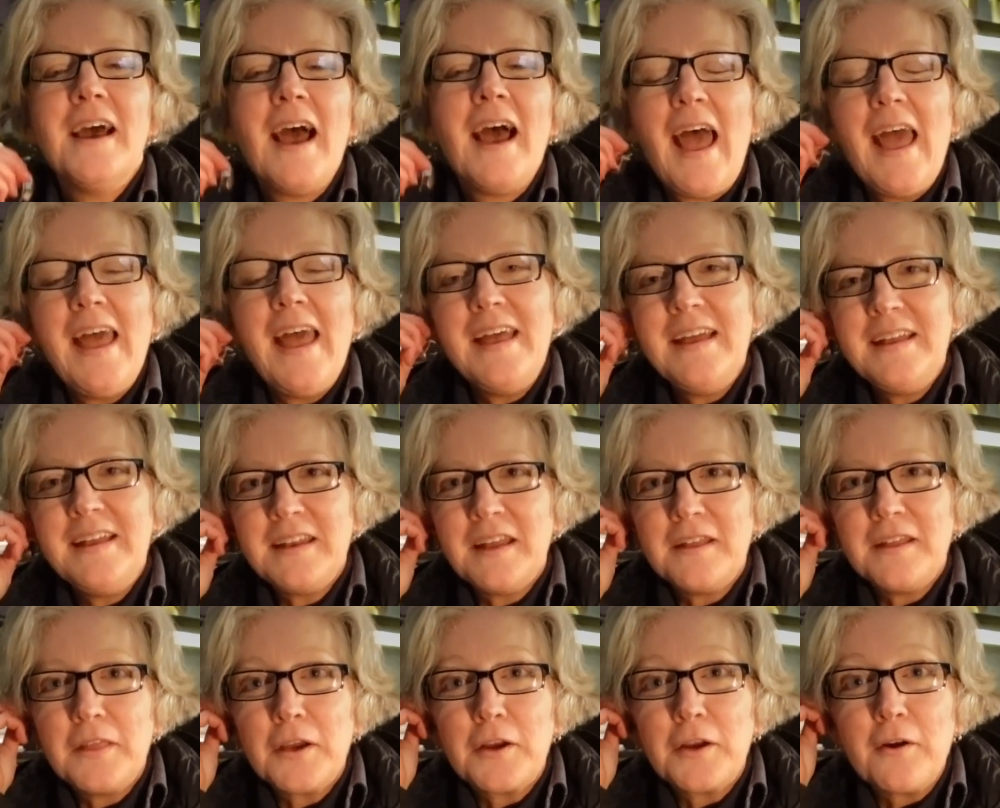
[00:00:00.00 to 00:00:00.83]
And
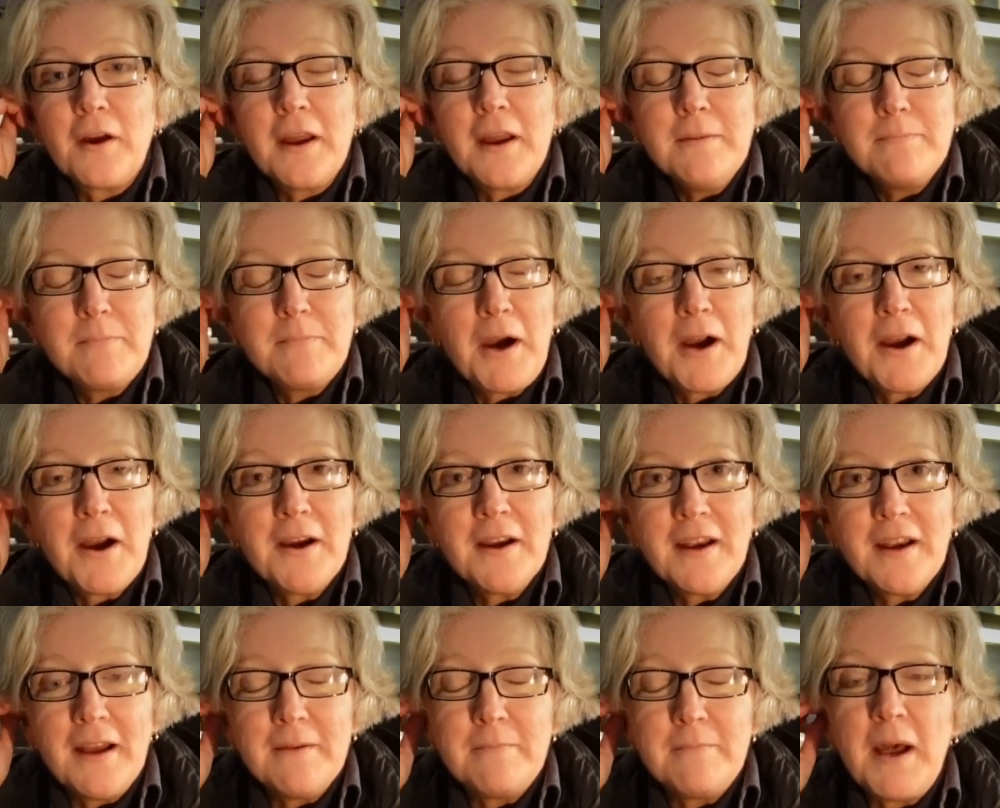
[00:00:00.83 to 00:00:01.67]
the great
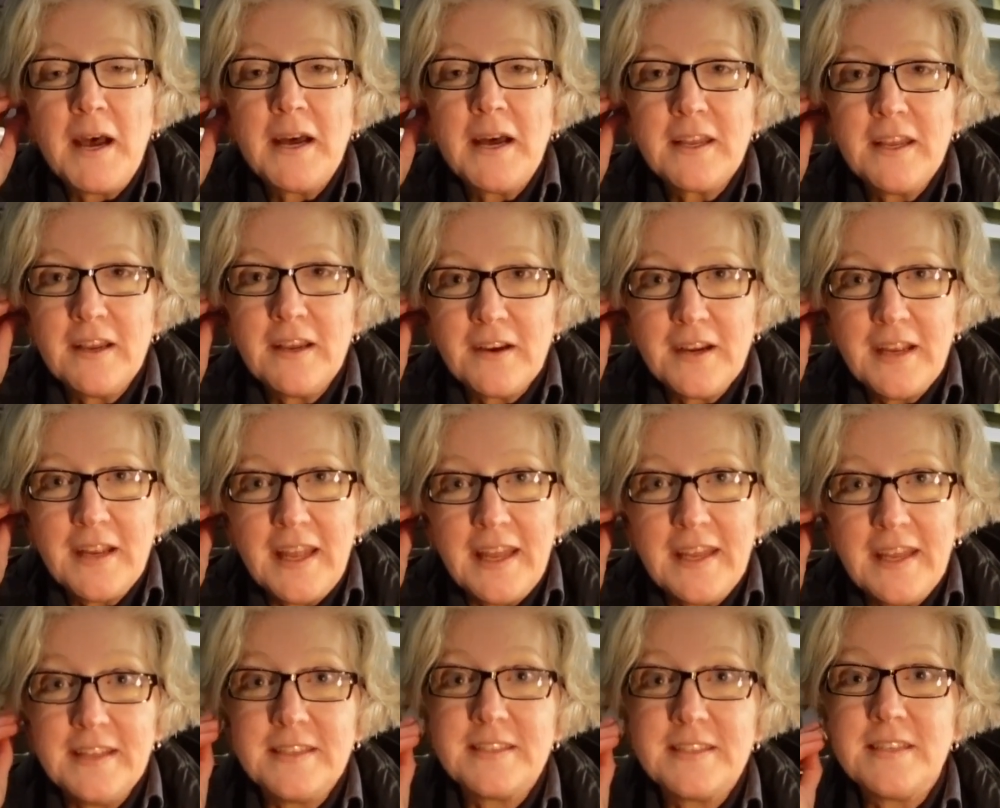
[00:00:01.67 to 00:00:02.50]
part about hearing
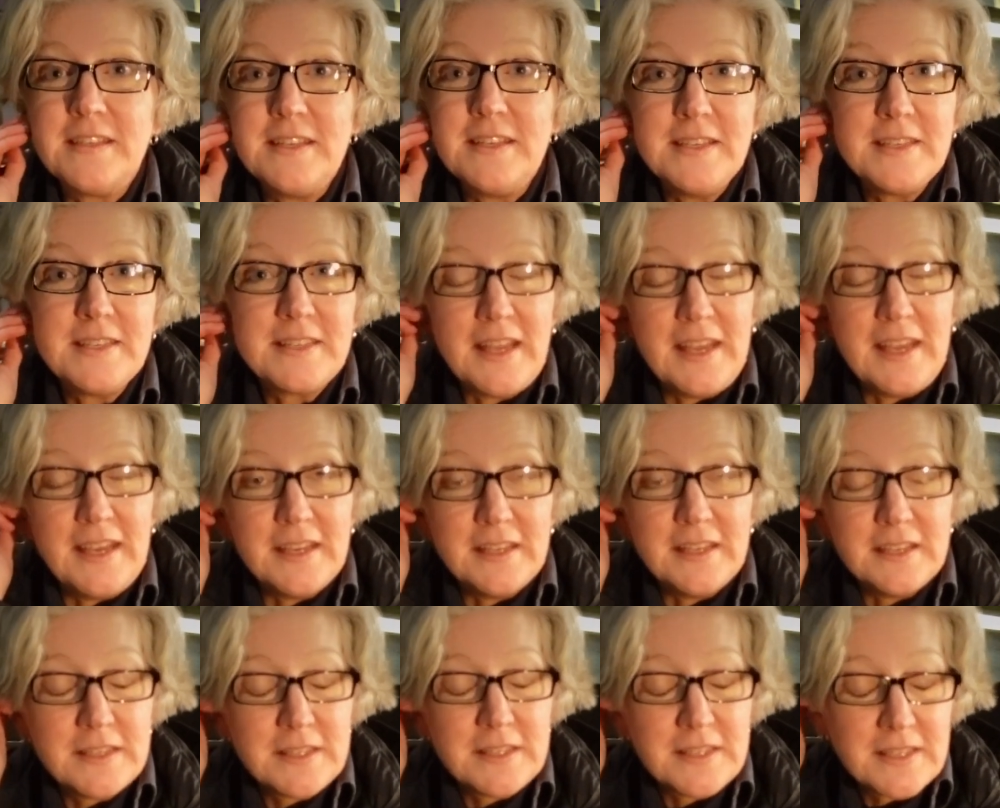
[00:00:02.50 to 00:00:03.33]
aids these
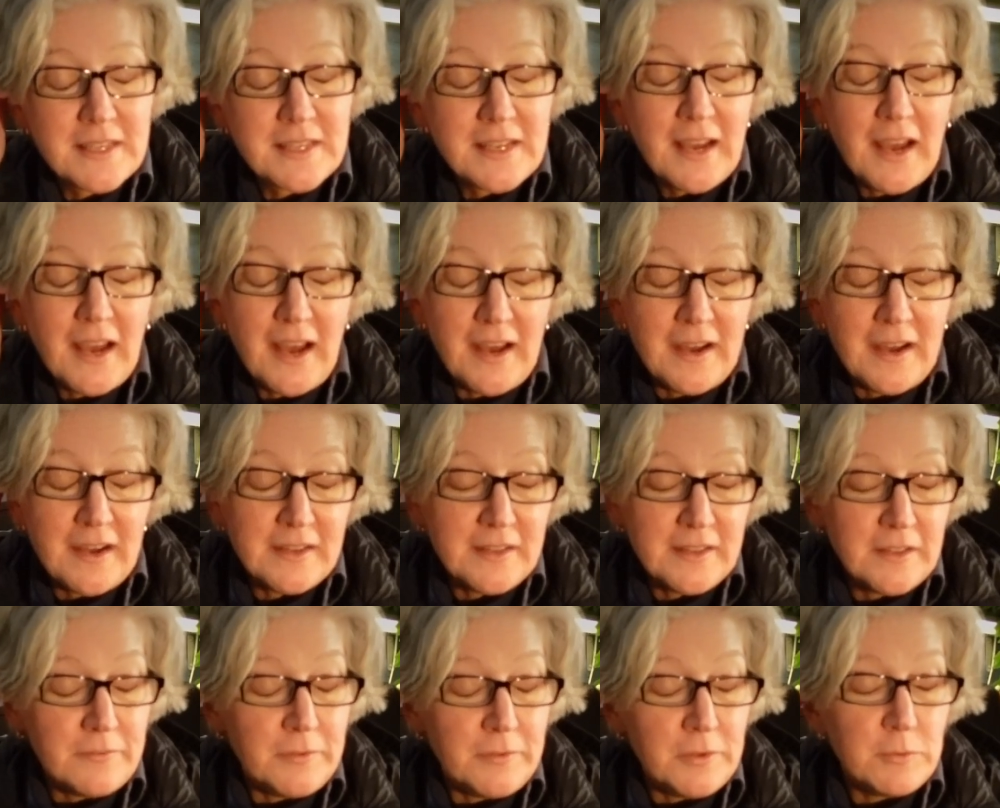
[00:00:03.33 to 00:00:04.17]
days, uh,
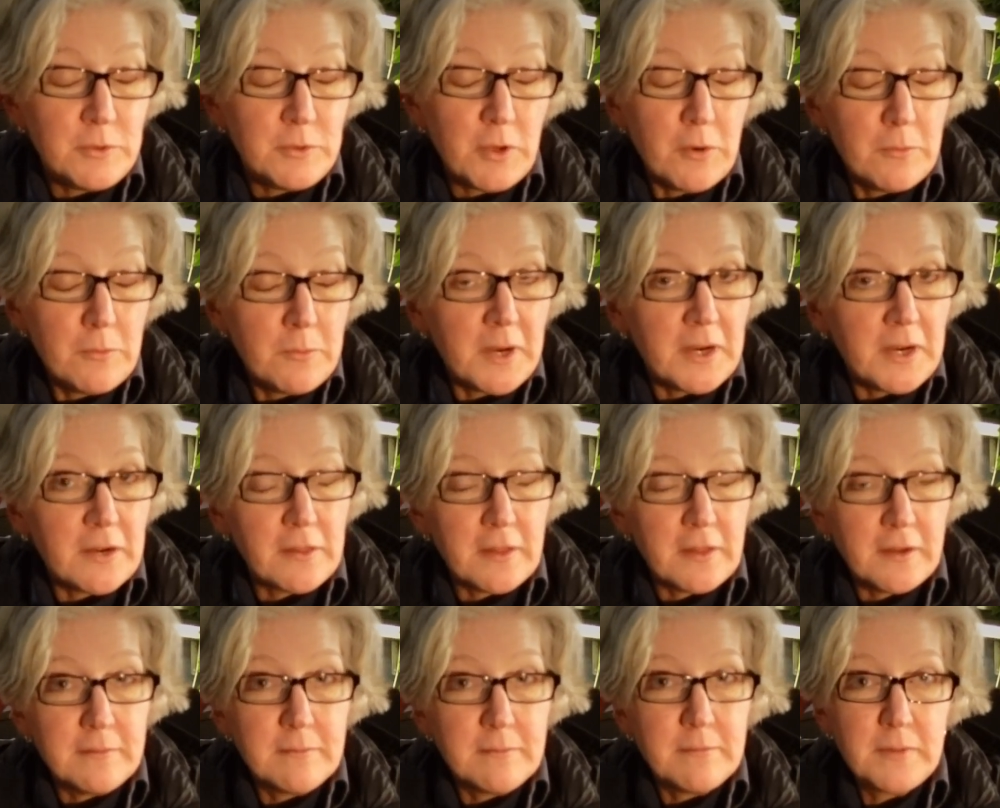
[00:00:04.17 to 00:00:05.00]
if you don't wear
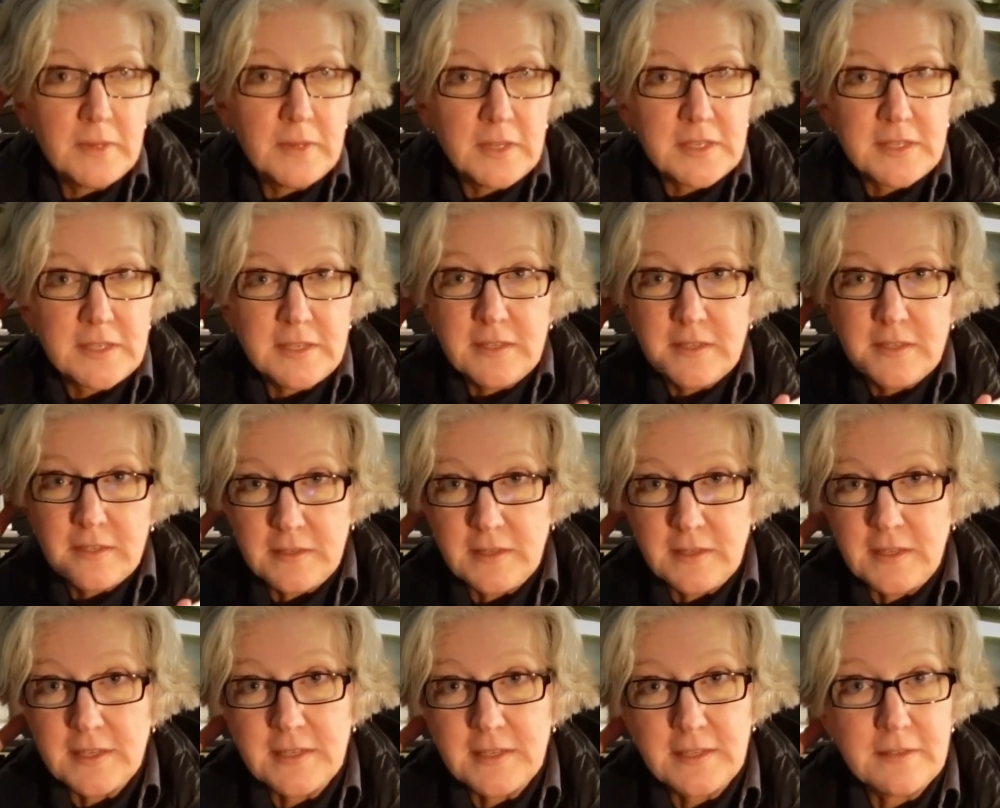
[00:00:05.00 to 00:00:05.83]
them, this is
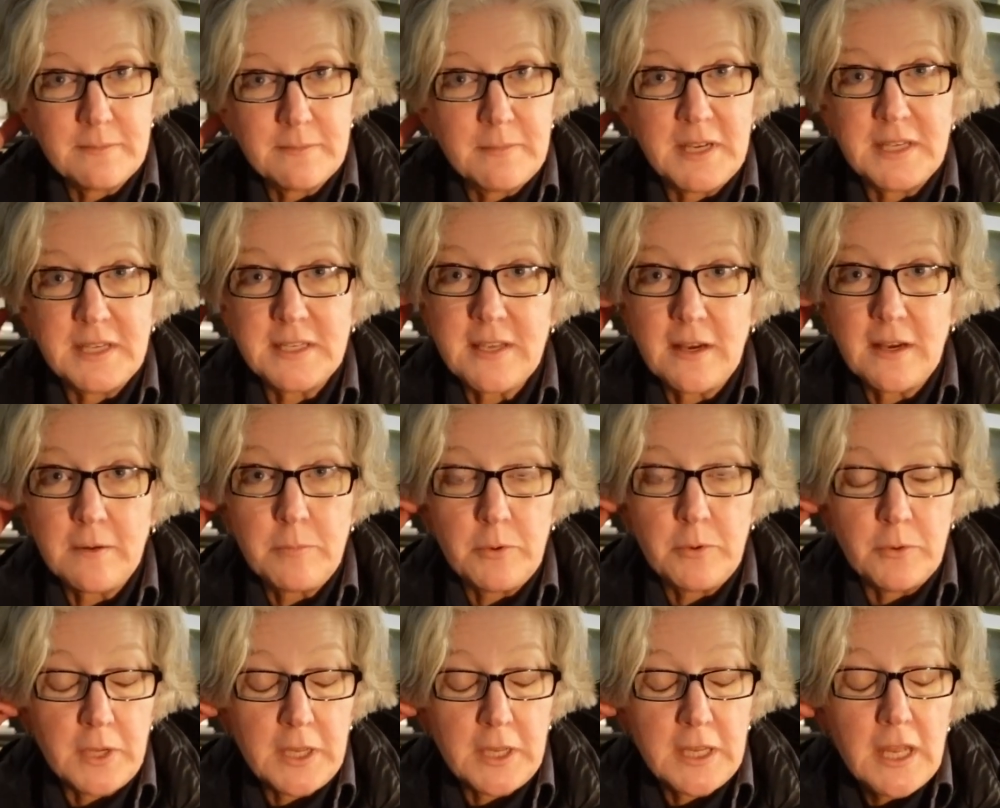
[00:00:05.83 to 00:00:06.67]
this is my sell
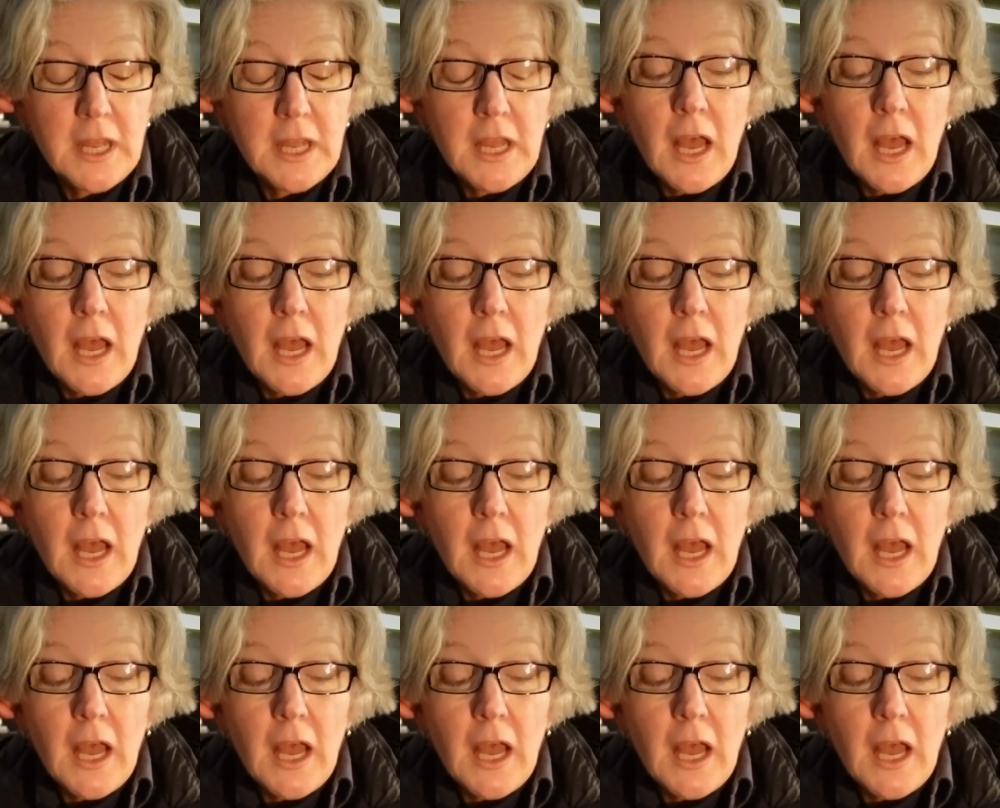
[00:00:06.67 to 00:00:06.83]
point.